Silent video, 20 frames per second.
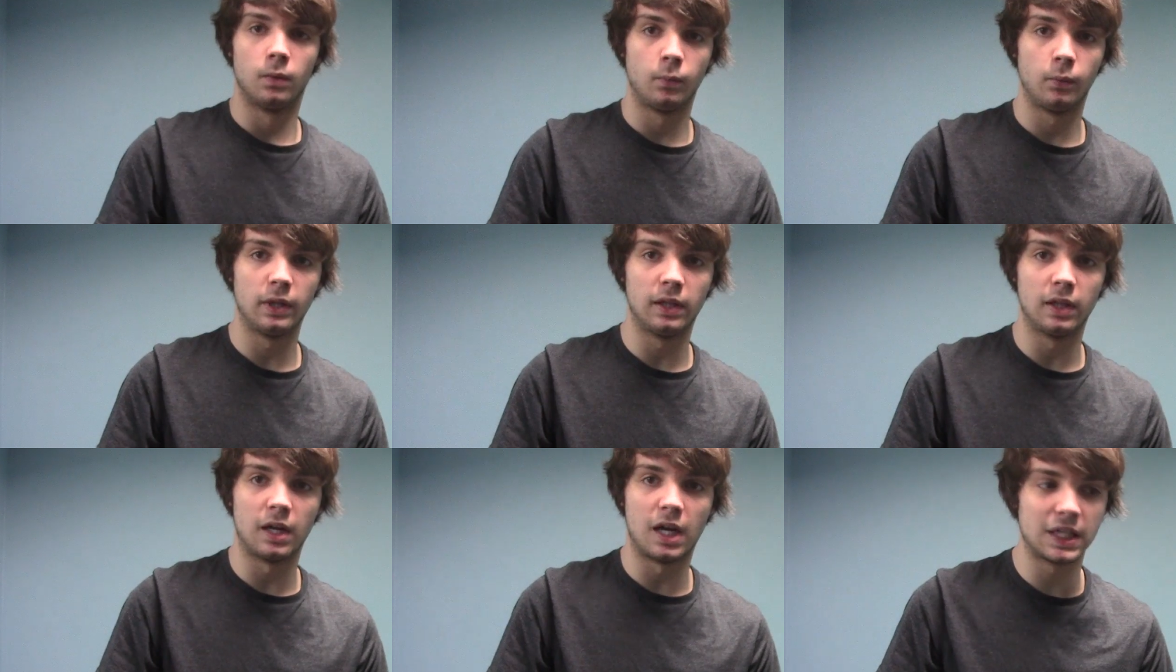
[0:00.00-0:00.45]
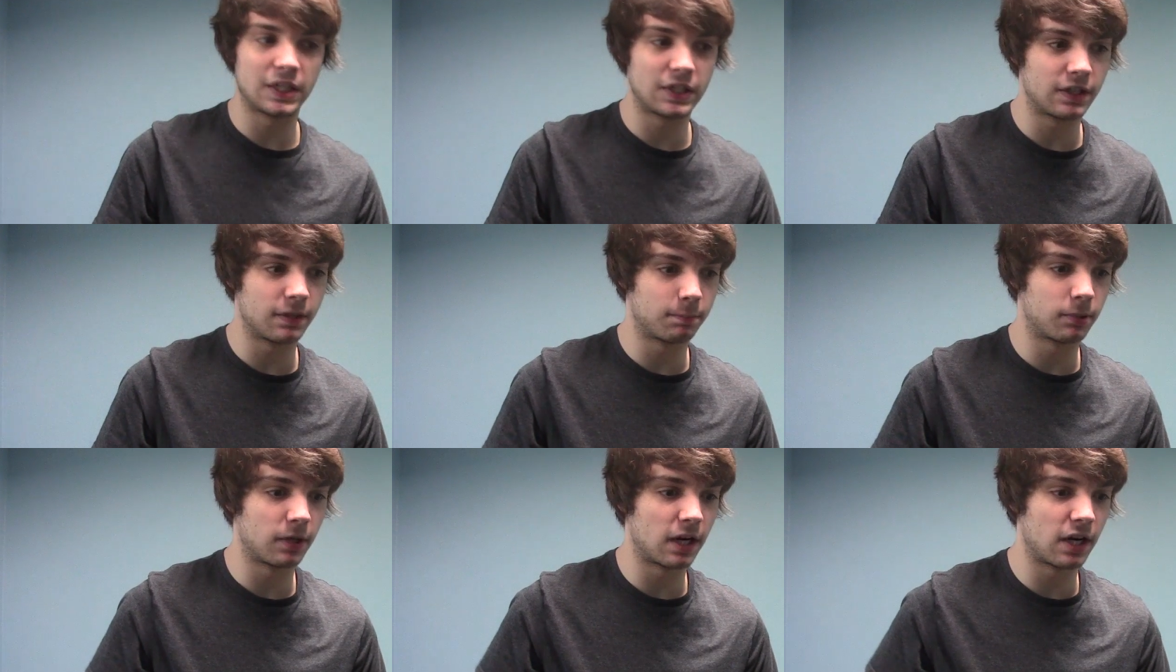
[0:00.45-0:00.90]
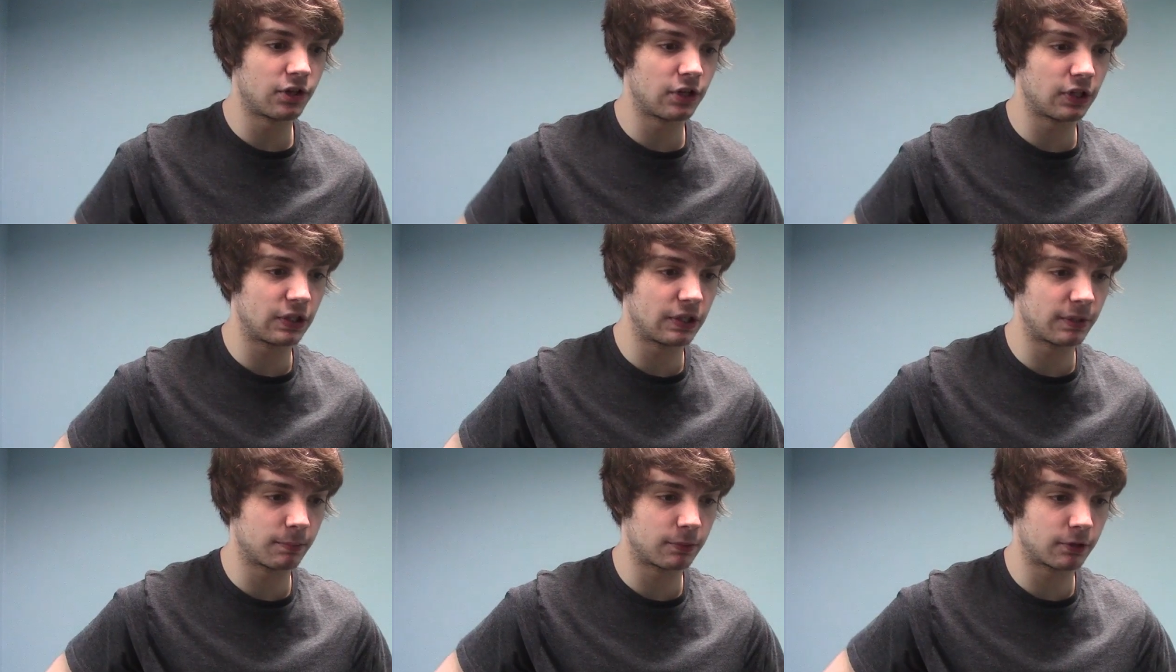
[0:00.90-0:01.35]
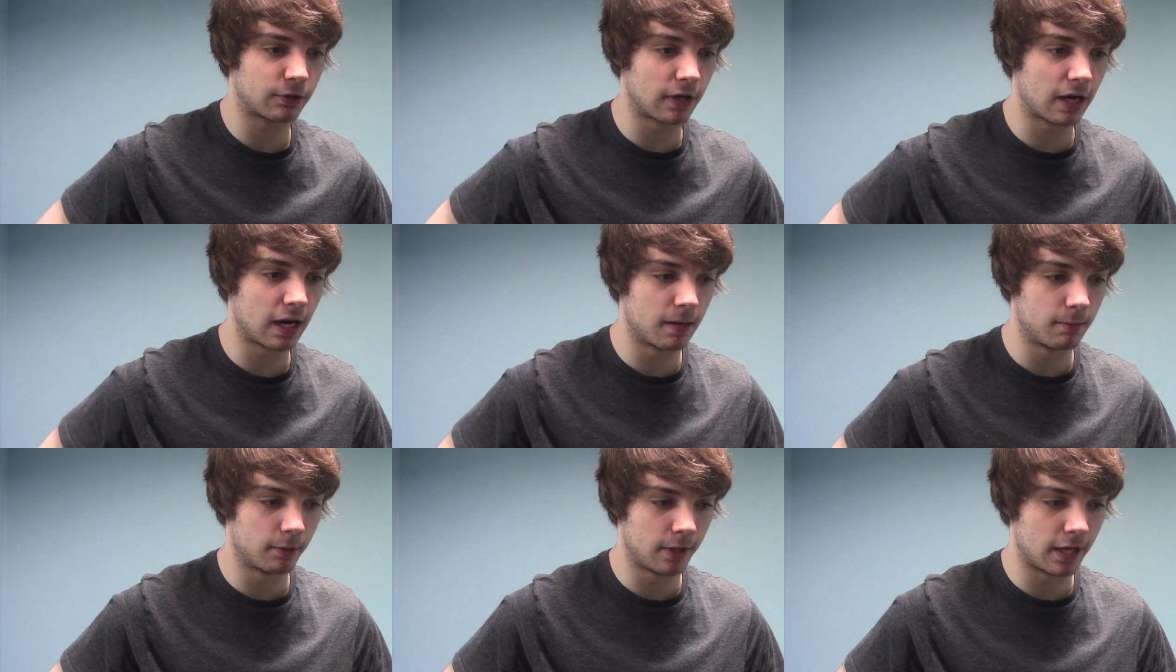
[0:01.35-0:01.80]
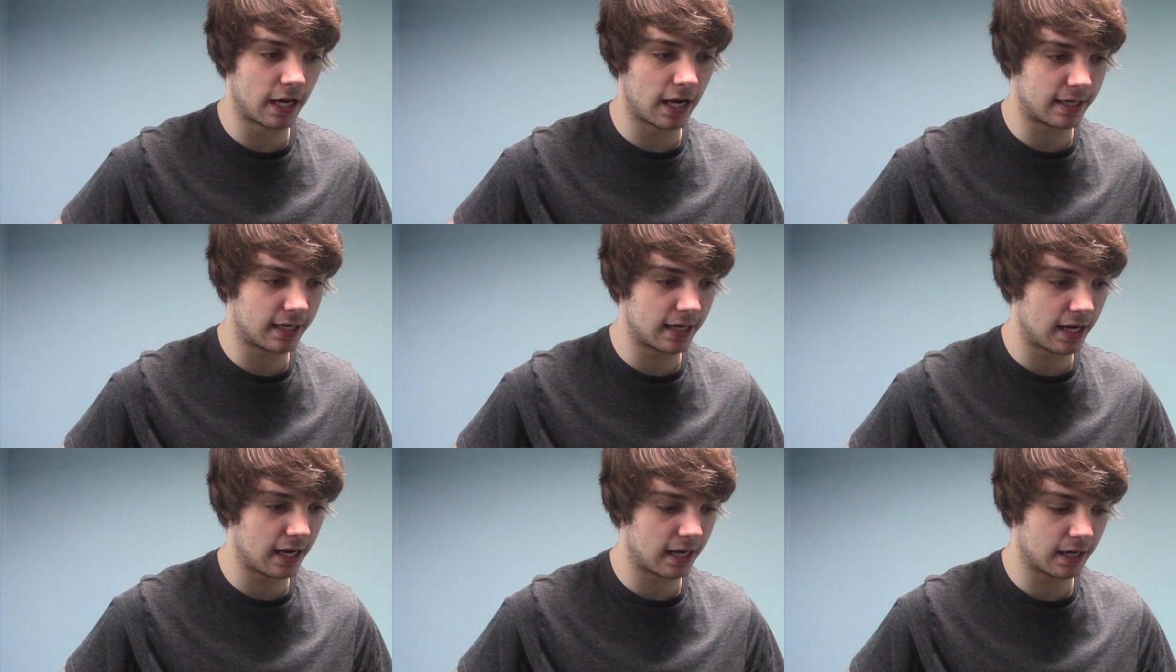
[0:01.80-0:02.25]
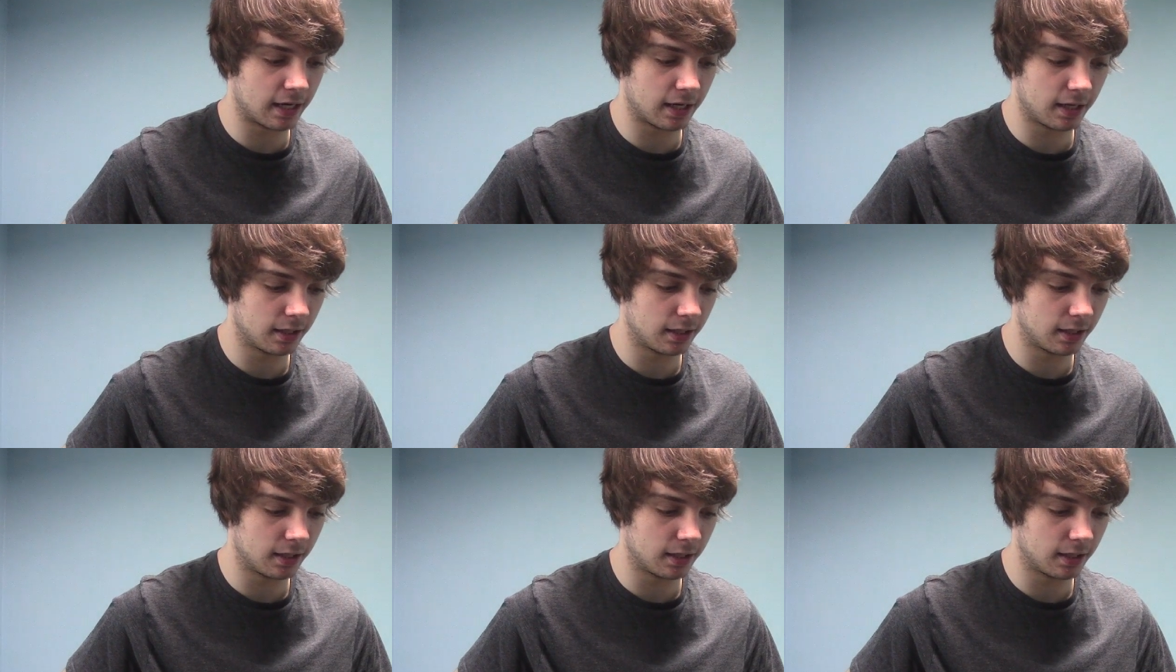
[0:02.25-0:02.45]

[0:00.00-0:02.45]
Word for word: We lost a precious subscriber that day.